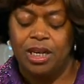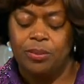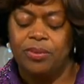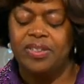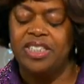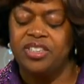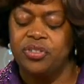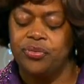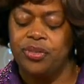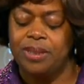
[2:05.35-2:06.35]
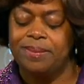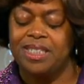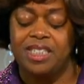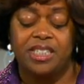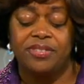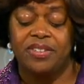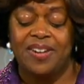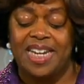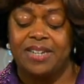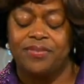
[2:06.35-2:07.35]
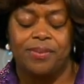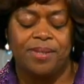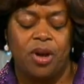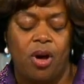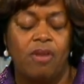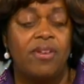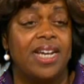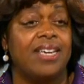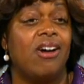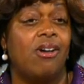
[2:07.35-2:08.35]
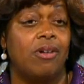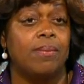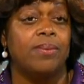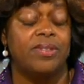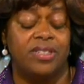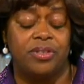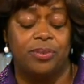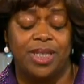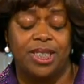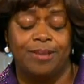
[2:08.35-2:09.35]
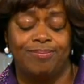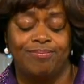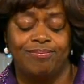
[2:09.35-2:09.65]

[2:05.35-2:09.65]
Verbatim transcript: where religious freedom deteriorated from an already horrible situation.